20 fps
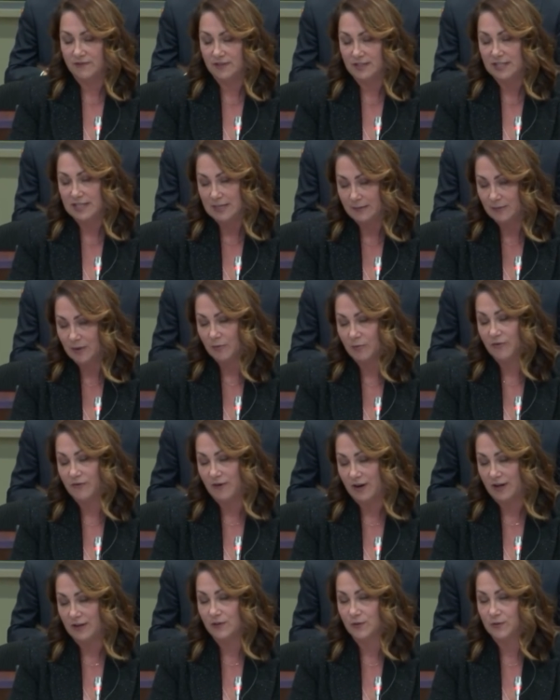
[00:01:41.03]
team that
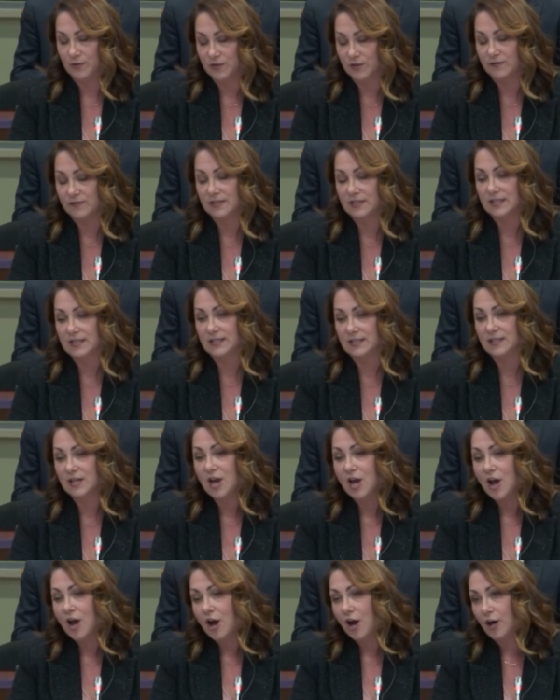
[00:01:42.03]
provided those services
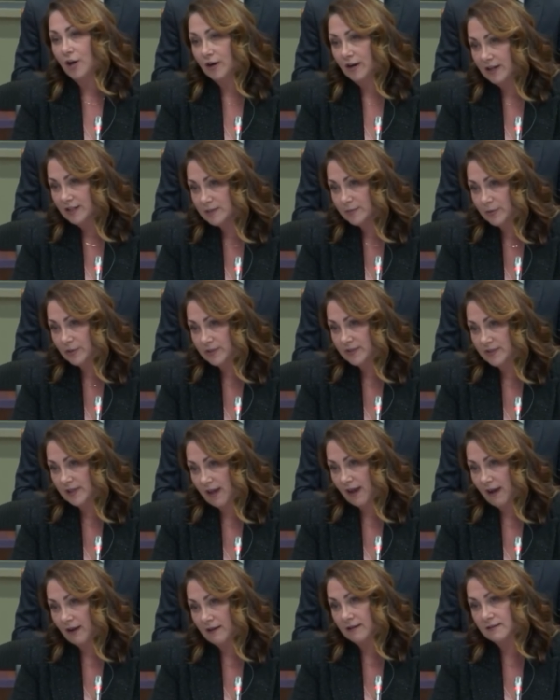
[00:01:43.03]
are experts
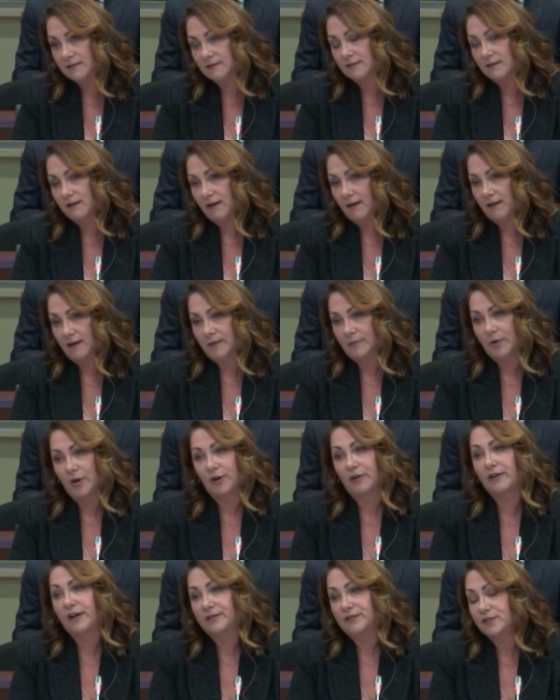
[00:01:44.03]
at our
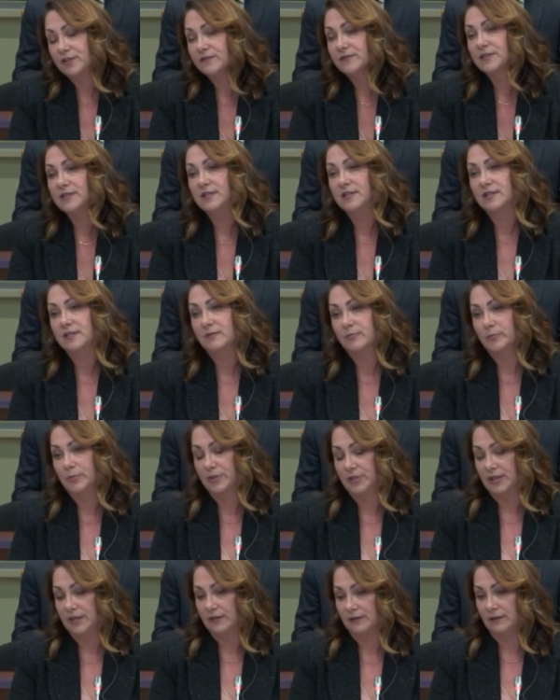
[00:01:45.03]
cloud services,
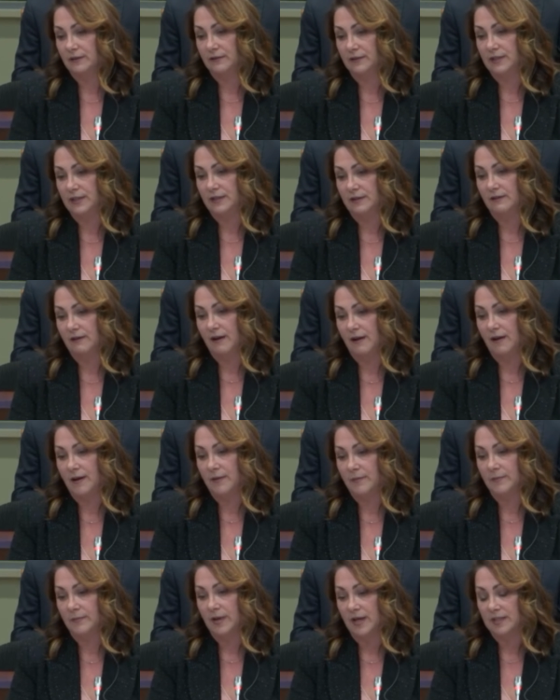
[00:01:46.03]
particularly
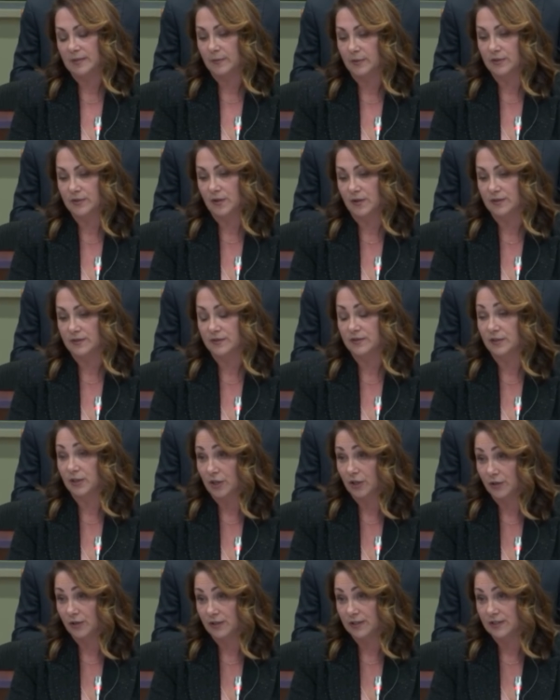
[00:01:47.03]
experts on
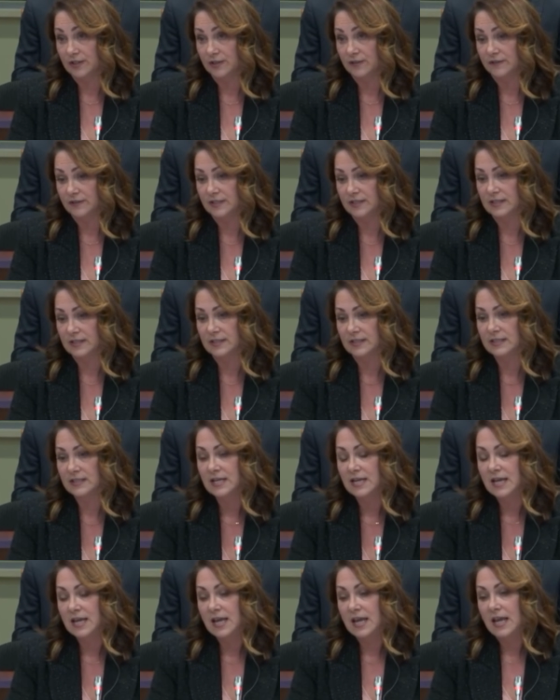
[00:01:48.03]
security services.
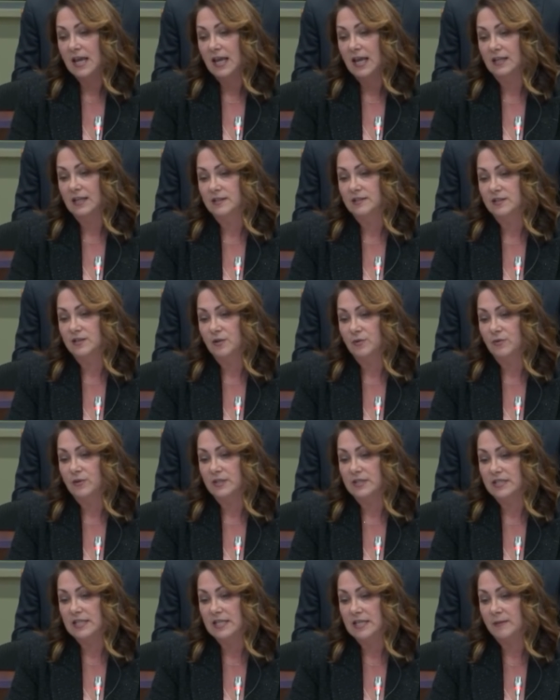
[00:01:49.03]
And so the
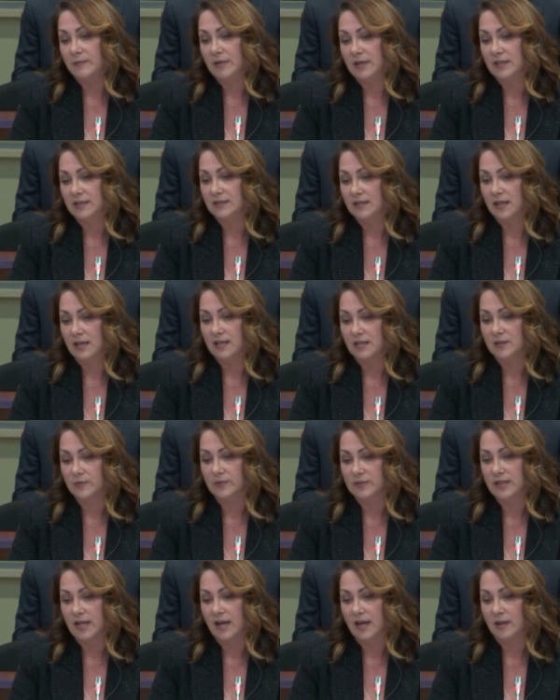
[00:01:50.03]
team in this case
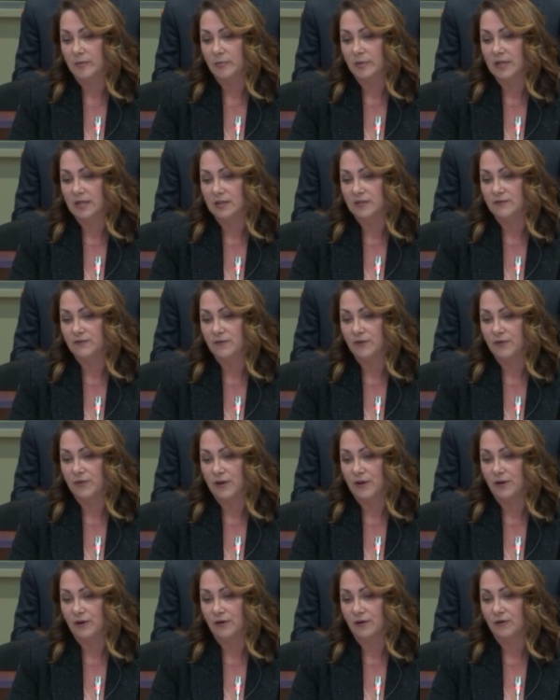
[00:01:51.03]
was handpicked
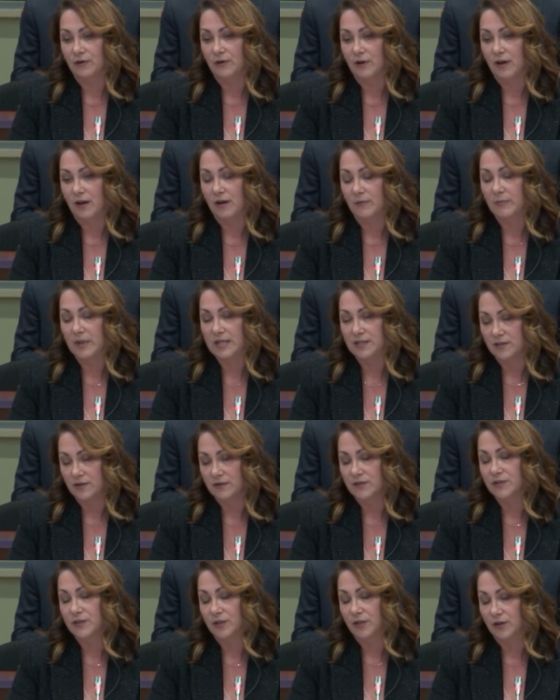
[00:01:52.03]
based on the
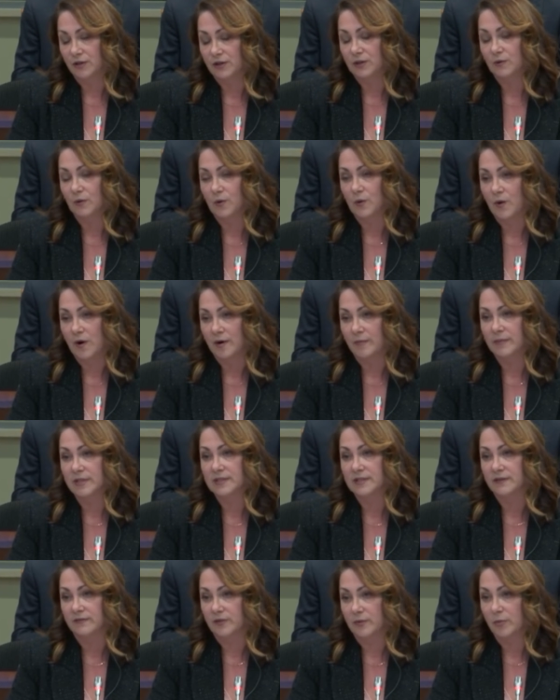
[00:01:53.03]
security
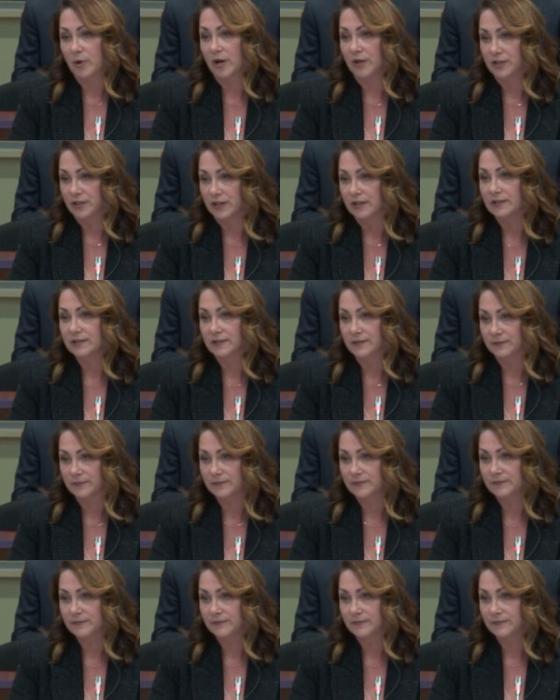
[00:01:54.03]
requirements of the project. Okay,